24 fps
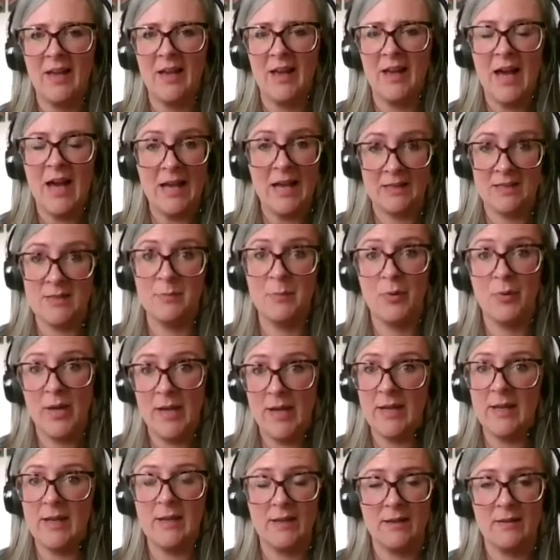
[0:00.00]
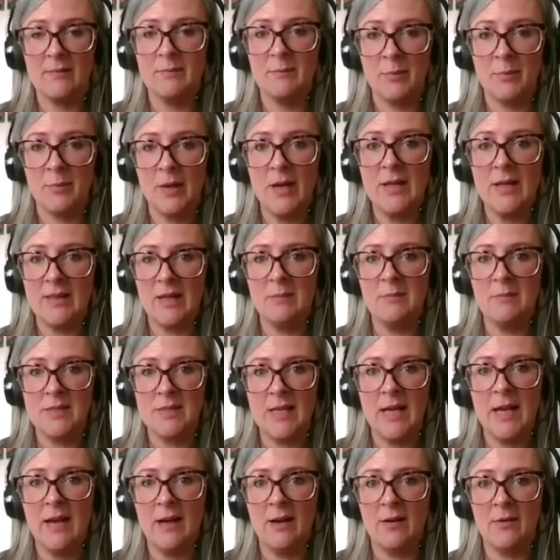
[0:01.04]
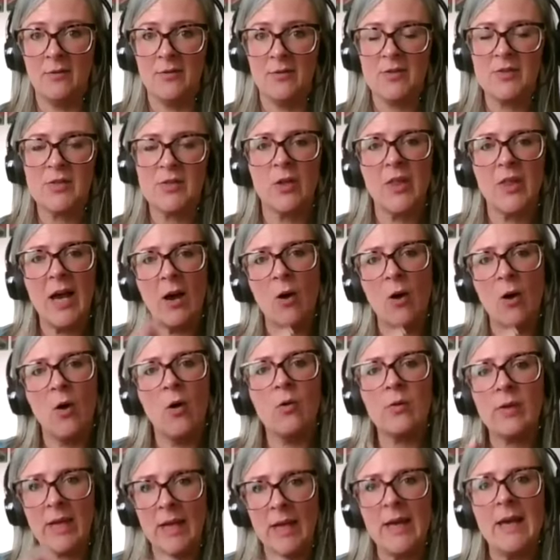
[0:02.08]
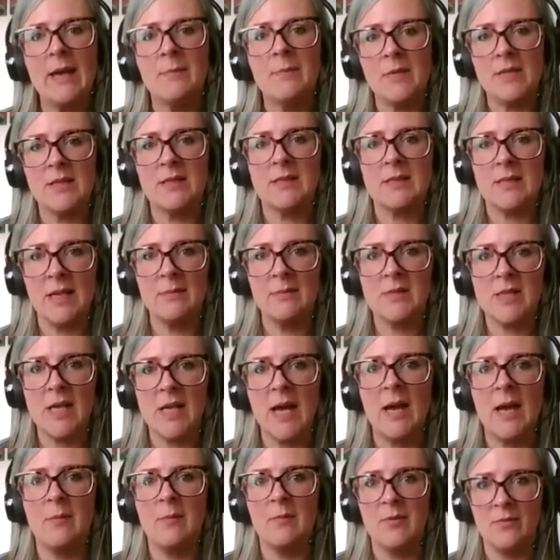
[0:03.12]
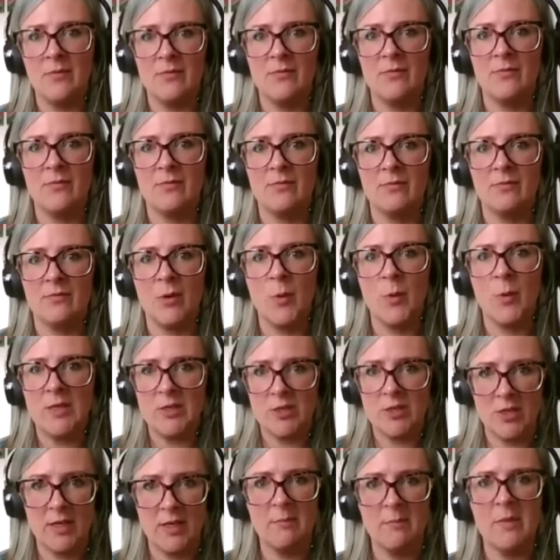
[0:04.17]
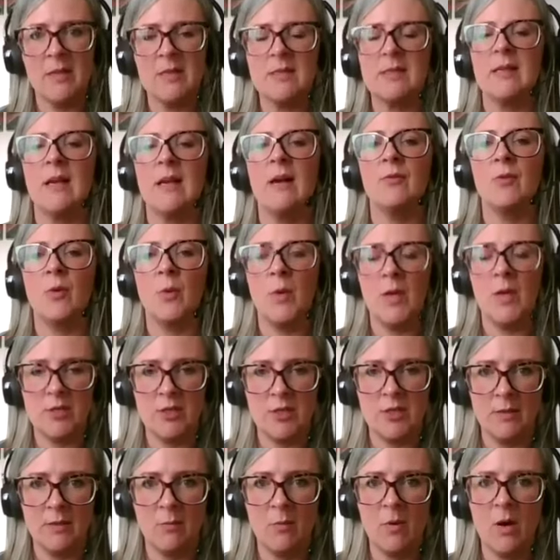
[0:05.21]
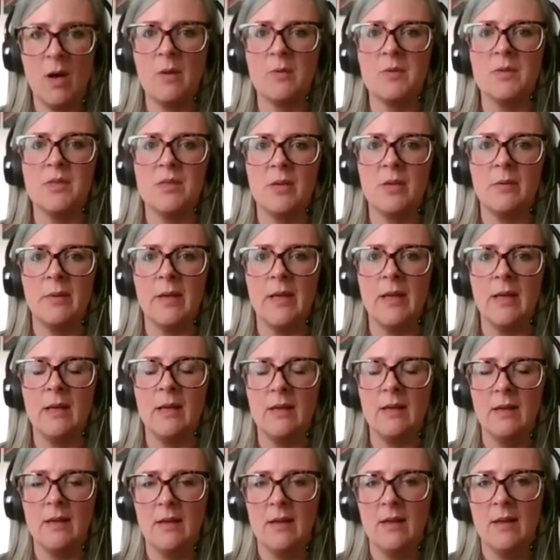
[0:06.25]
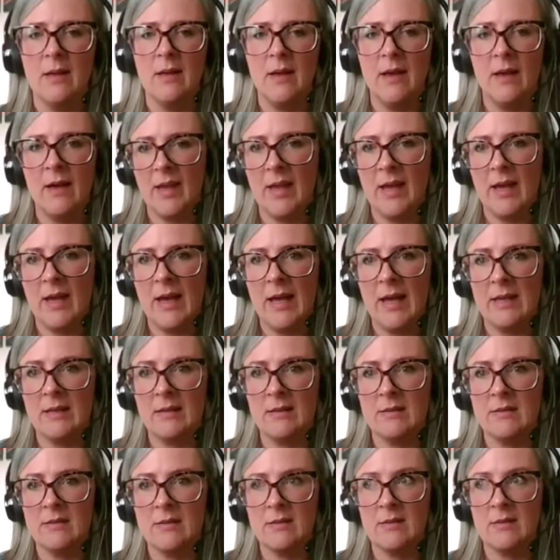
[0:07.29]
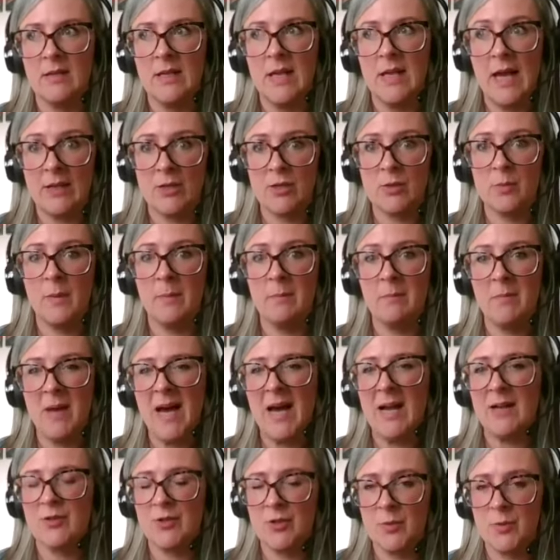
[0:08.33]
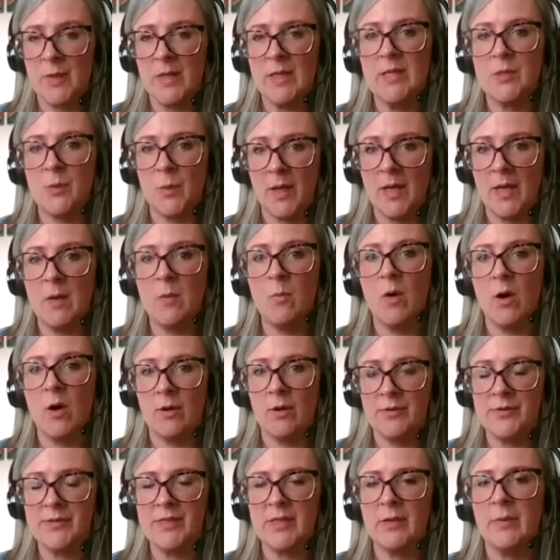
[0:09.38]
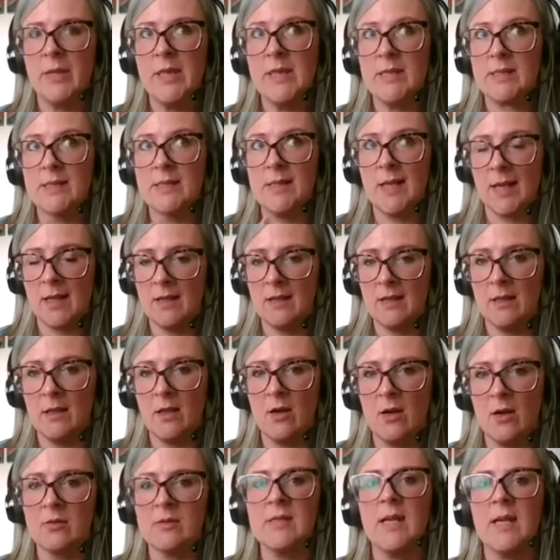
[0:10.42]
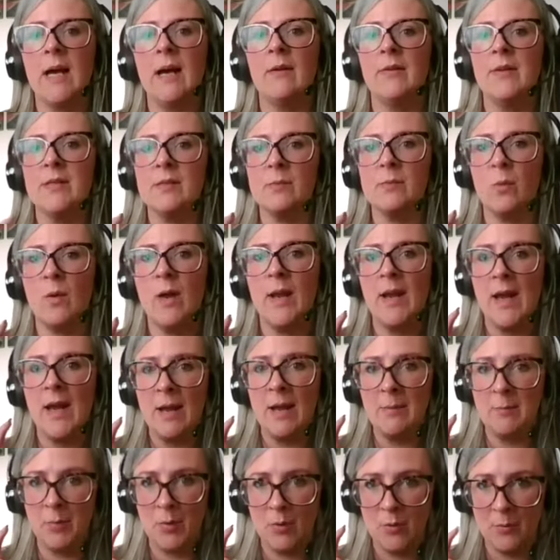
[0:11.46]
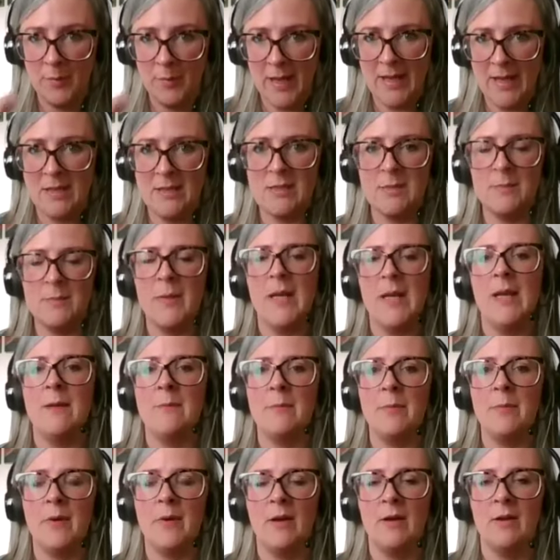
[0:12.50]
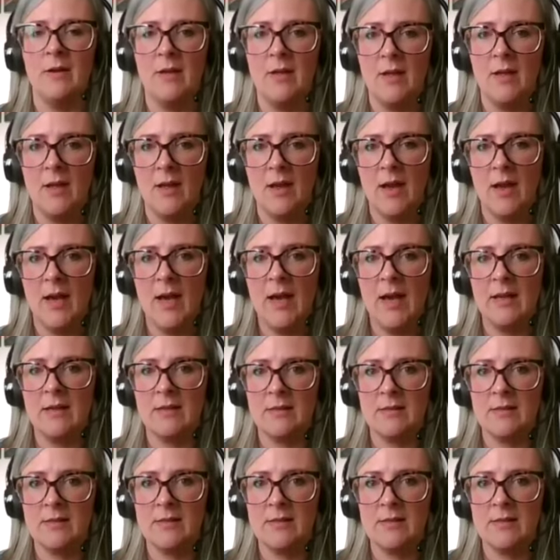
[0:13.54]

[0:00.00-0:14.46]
I had to break them down. So that all came at the same time of questioning myself, questioning what I was doing. And yeah, March 2021, so in the second lockdown is when I put pen to paper and